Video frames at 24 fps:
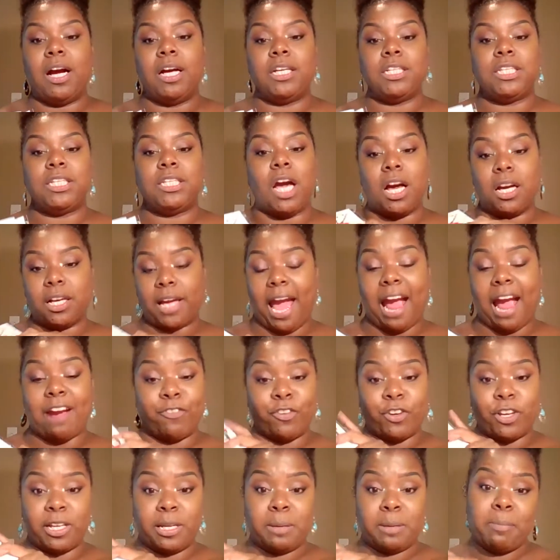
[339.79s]
a young
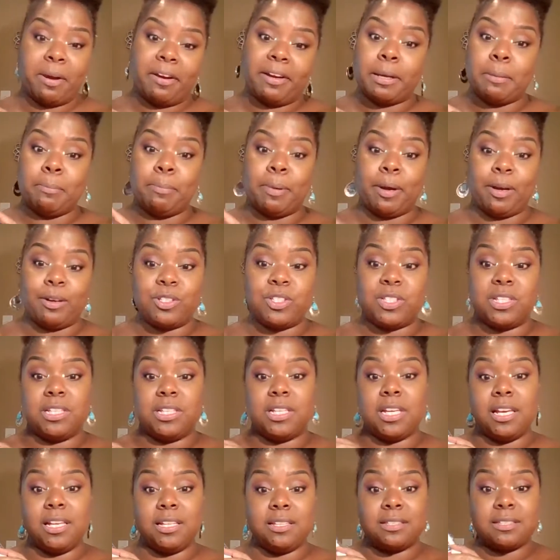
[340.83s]
African American person
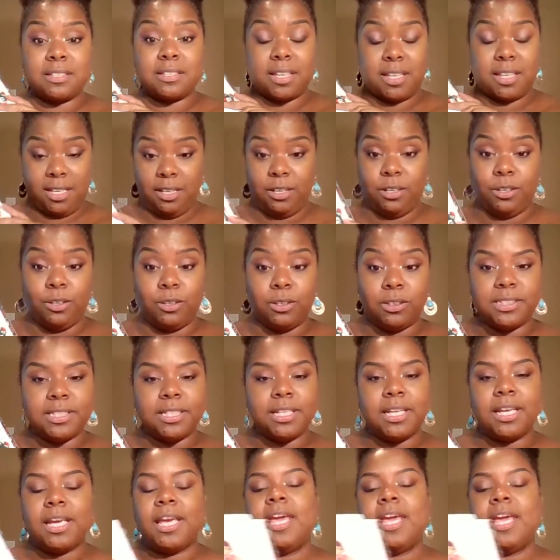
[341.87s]
is killed.